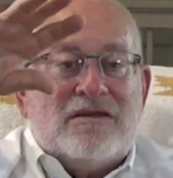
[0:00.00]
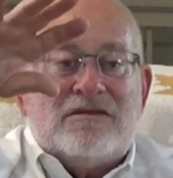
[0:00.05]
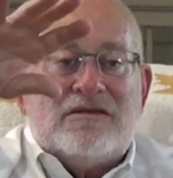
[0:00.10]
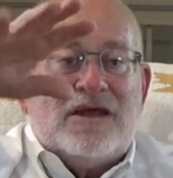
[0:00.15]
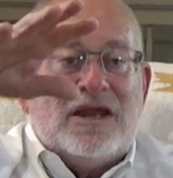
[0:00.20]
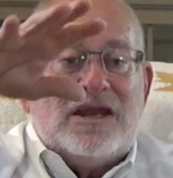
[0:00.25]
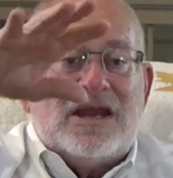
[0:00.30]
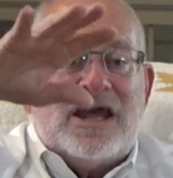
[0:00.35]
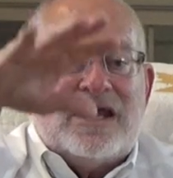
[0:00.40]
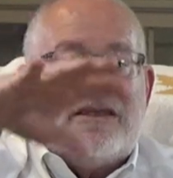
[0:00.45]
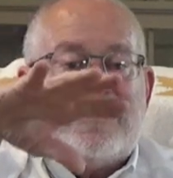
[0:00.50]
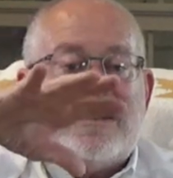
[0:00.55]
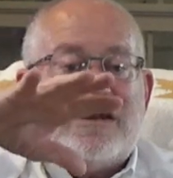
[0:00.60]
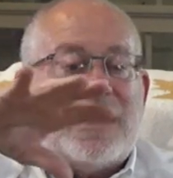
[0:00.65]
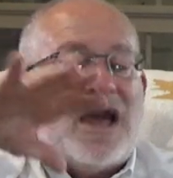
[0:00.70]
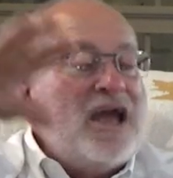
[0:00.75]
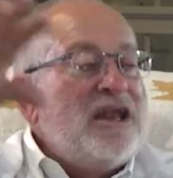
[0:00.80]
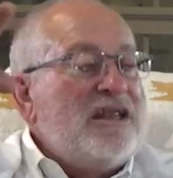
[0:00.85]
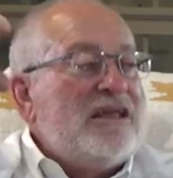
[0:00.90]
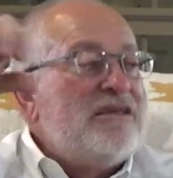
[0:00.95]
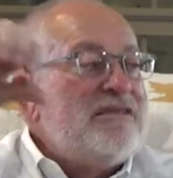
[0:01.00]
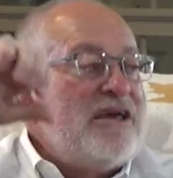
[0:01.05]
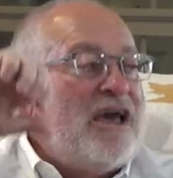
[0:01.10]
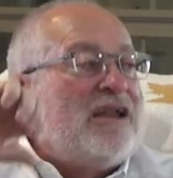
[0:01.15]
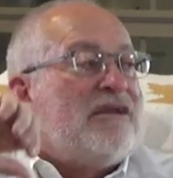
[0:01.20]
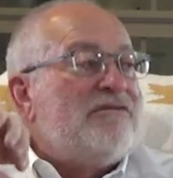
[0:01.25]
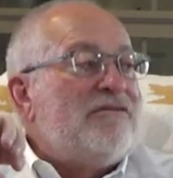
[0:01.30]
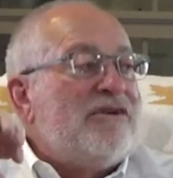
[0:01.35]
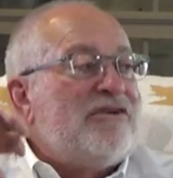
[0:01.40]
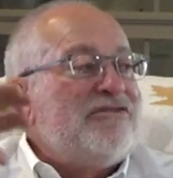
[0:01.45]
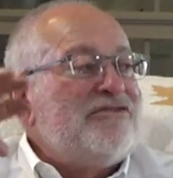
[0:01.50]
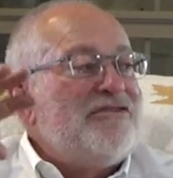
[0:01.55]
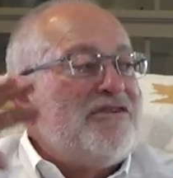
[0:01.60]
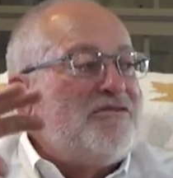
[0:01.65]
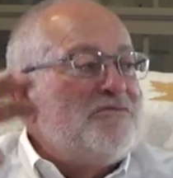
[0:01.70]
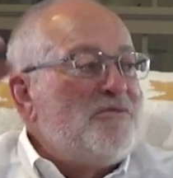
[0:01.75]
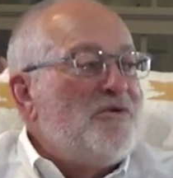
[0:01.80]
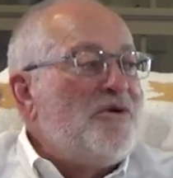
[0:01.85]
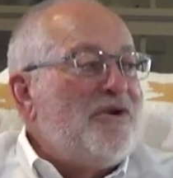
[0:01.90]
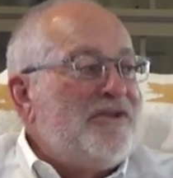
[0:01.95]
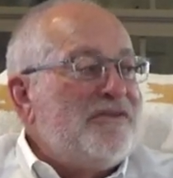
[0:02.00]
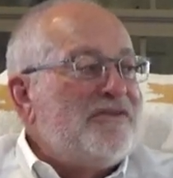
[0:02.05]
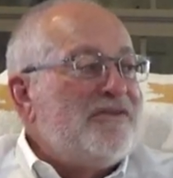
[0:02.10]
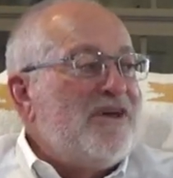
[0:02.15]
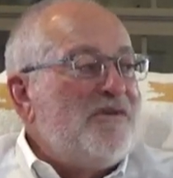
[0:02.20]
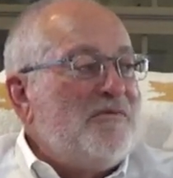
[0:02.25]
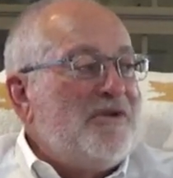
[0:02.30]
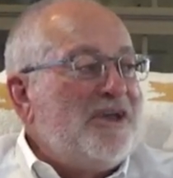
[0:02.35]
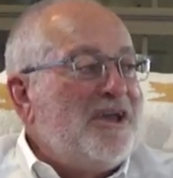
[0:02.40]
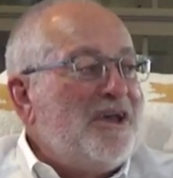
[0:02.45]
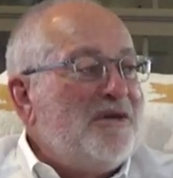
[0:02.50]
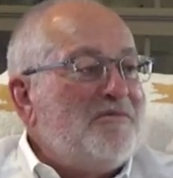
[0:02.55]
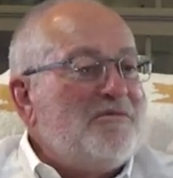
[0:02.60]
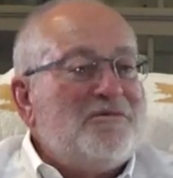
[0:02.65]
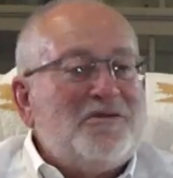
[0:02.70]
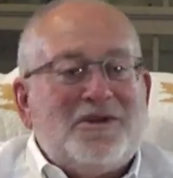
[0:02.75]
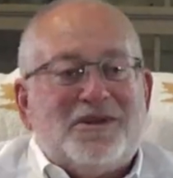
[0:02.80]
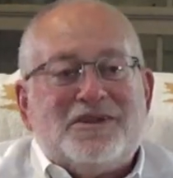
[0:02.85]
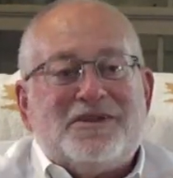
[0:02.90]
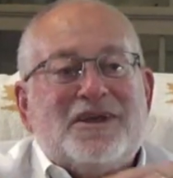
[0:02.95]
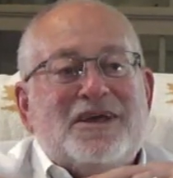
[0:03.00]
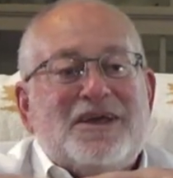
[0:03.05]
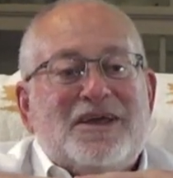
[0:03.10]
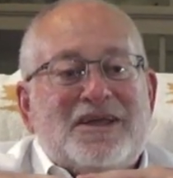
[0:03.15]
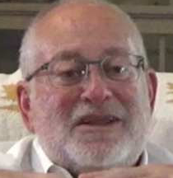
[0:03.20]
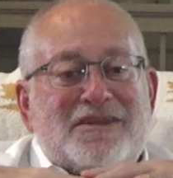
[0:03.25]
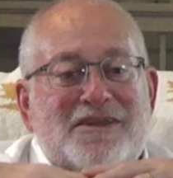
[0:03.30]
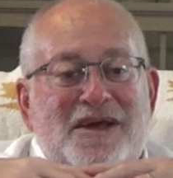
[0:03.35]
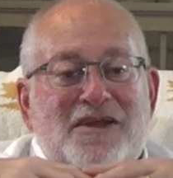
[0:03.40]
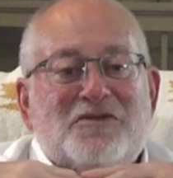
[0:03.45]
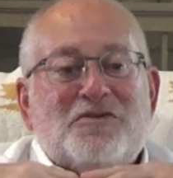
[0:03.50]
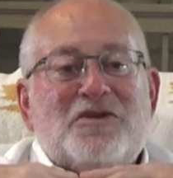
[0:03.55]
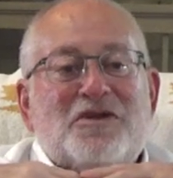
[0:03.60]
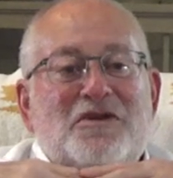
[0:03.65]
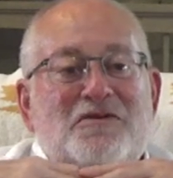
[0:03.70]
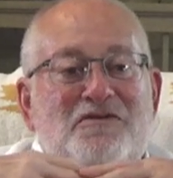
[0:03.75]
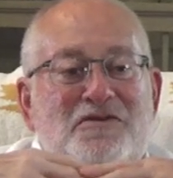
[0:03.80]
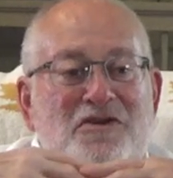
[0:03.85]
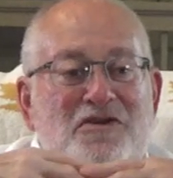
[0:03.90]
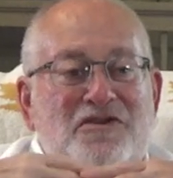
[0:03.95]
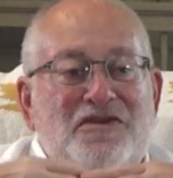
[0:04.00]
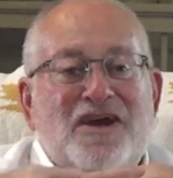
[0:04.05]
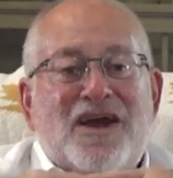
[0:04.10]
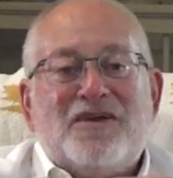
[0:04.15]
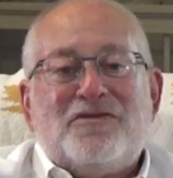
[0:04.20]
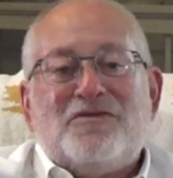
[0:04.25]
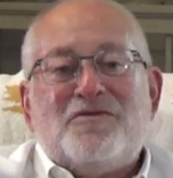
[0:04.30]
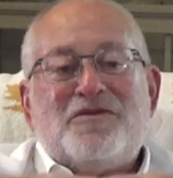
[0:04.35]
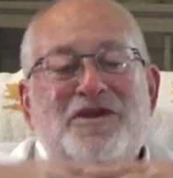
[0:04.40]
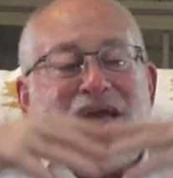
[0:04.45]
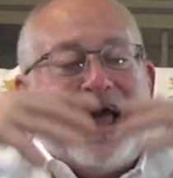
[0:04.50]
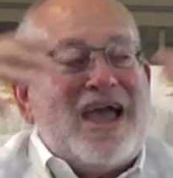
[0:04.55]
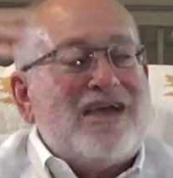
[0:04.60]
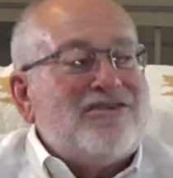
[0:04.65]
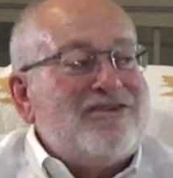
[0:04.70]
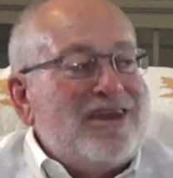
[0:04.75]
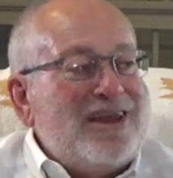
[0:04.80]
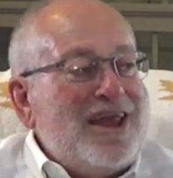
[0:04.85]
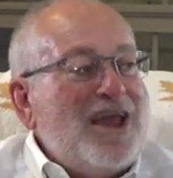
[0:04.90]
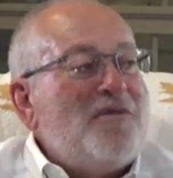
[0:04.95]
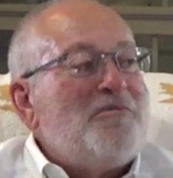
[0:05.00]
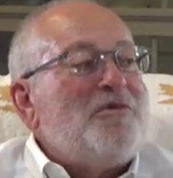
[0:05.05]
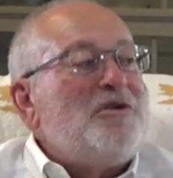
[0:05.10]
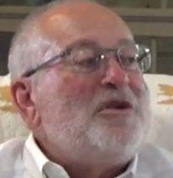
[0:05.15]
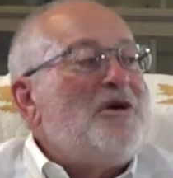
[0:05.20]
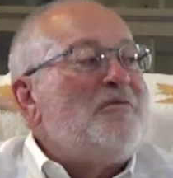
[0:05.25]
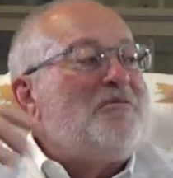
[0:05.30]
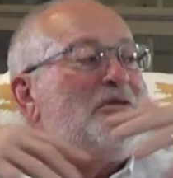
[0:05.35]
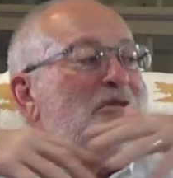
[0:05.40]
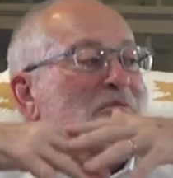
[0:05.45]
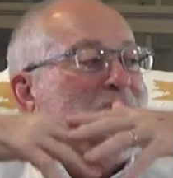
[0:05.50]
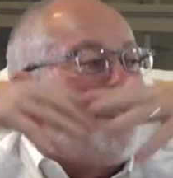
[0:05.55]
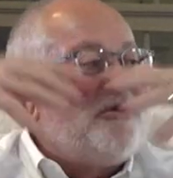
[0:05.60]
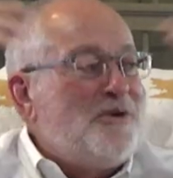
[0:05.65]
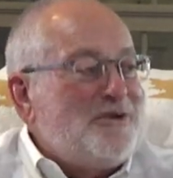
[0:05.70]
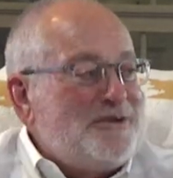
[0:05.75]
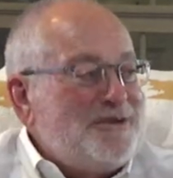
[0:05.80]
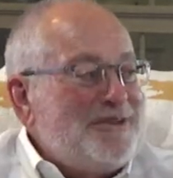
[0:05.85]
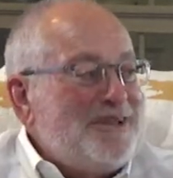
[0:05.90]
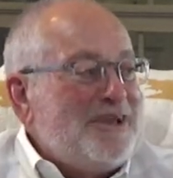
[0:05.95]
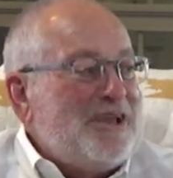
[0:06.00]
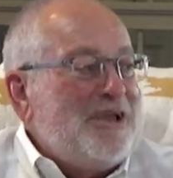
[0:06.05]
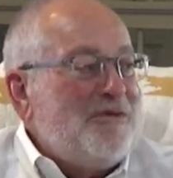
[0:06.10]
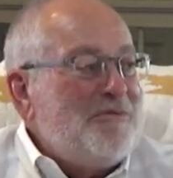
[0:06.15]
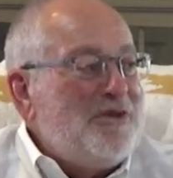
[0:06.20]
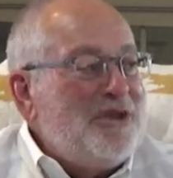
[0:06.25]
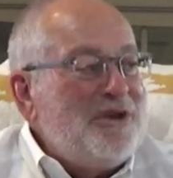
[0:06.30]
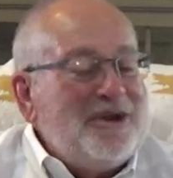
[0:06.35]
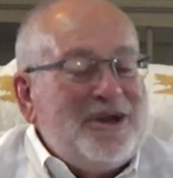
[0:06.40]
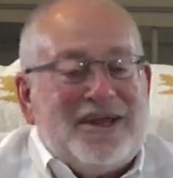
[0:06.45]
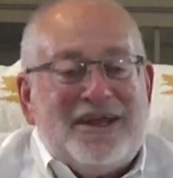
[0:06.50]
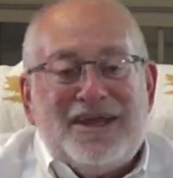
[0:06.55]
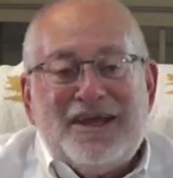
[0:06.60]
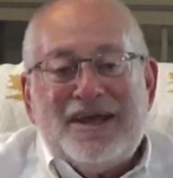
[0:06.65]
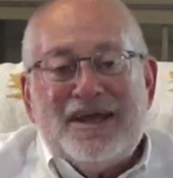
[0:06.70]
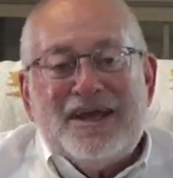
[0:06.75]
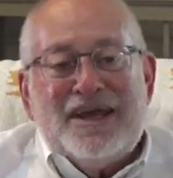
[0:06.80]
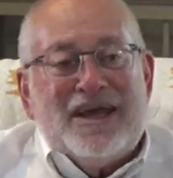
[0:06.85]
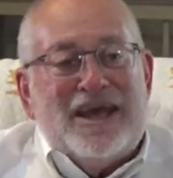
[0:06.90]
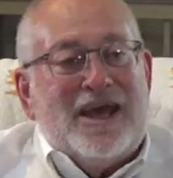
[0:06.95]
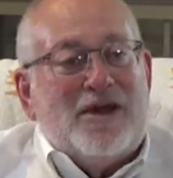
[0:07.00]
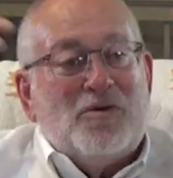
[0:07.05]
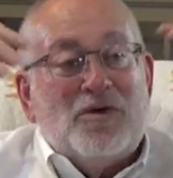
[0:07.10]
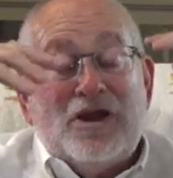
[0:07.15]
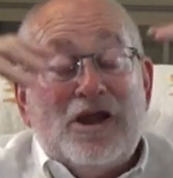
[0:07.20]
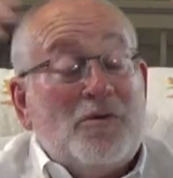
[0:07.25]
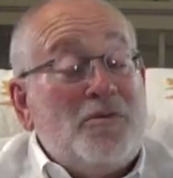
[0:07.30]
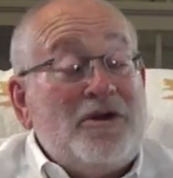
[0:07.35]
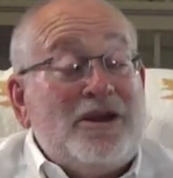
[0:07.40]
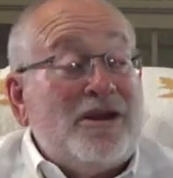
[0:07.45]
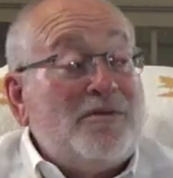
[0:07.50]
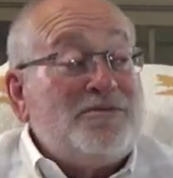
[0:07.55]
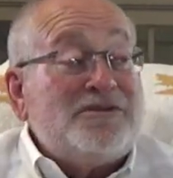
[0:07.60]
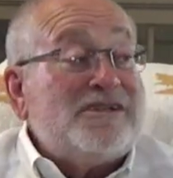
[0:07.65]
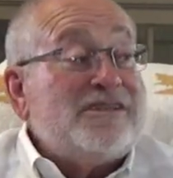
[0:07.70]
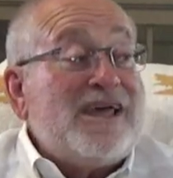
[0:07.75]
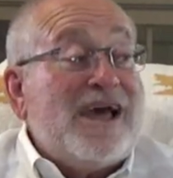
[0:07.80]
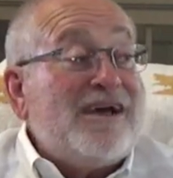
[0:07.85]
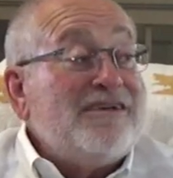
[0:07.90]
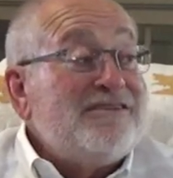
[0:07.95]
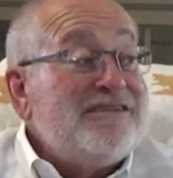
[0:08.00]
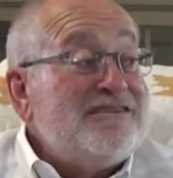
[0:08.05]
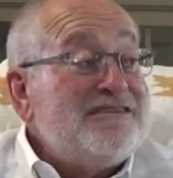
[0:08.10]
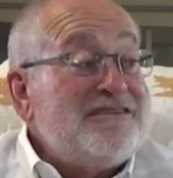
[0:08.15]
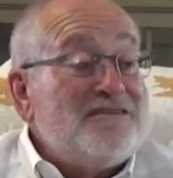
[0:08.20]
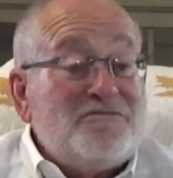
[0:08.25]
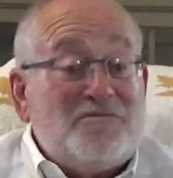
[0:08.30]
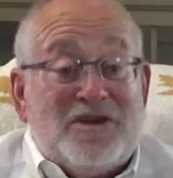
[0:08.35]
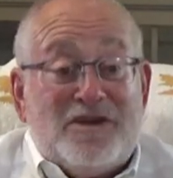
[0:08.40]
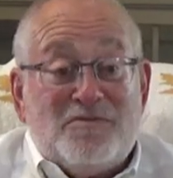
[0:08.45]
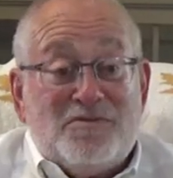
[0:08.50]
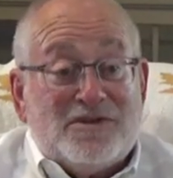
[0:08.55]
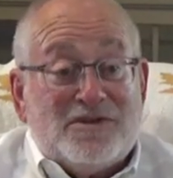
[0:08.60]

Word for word: the, the, like the 90th anniversary of the port is coming up well that's one of the few times we actually open up the port to the community and we'll open up to thousands of